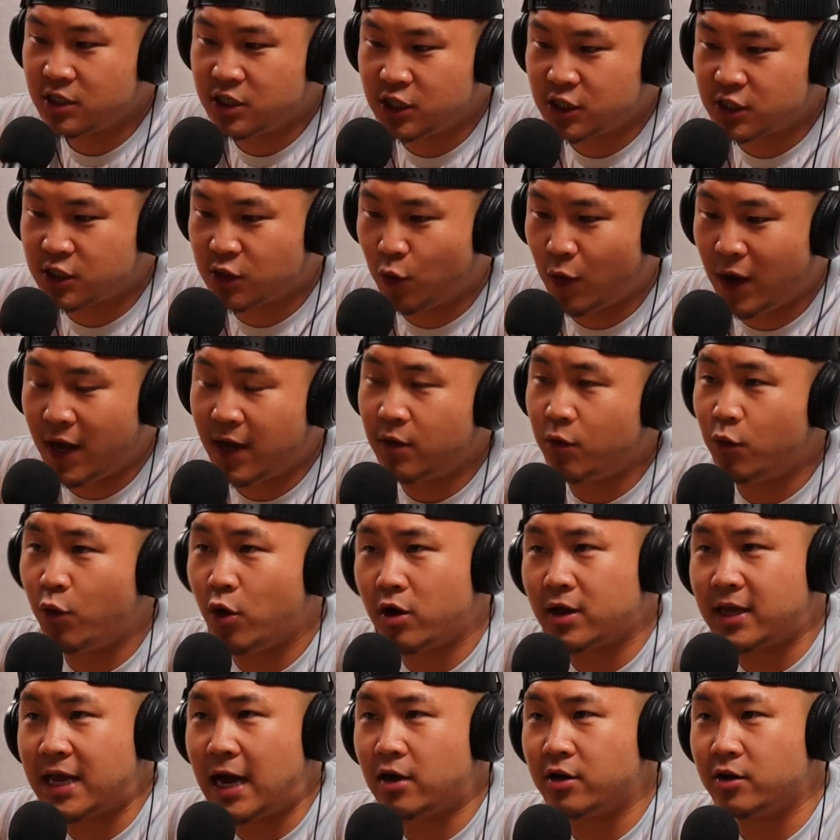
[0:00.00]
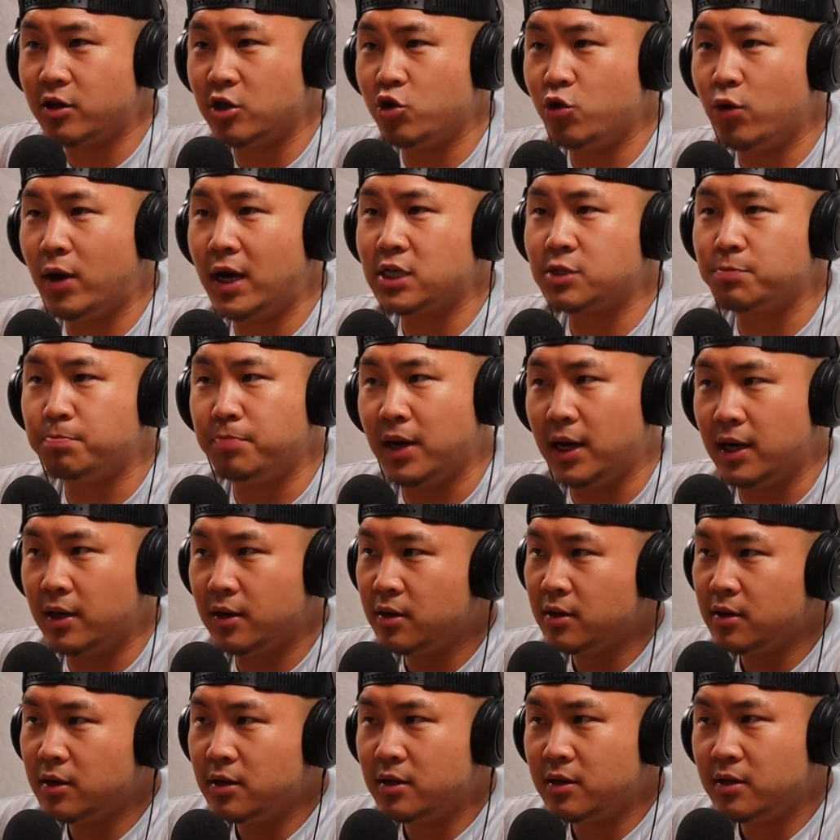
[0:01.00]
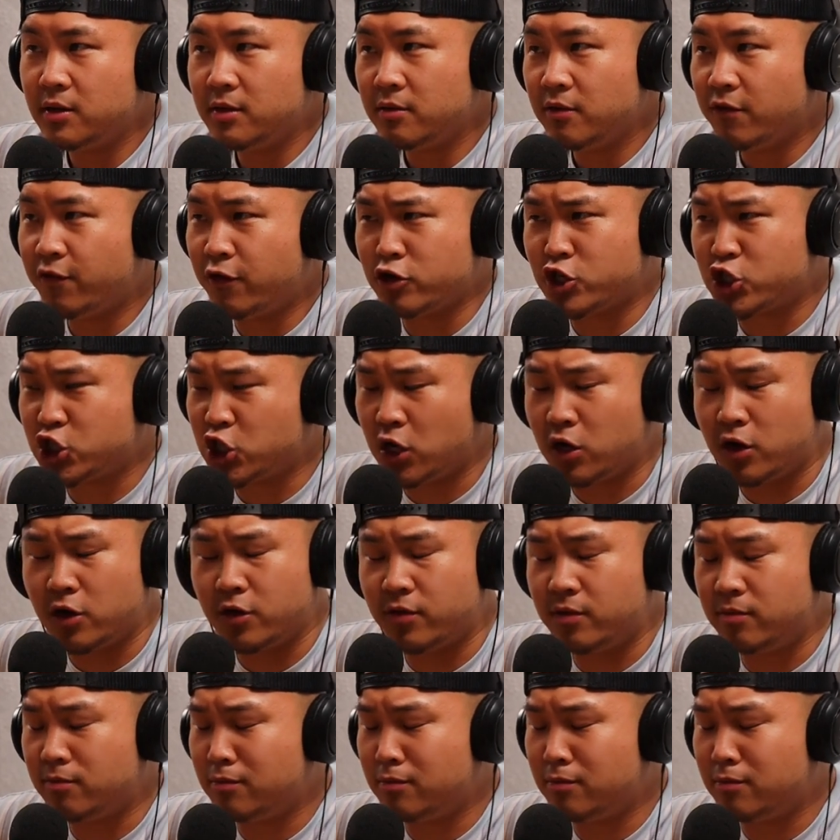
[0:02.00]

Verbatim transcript: is just the way it worked out in the U.S. But for sure,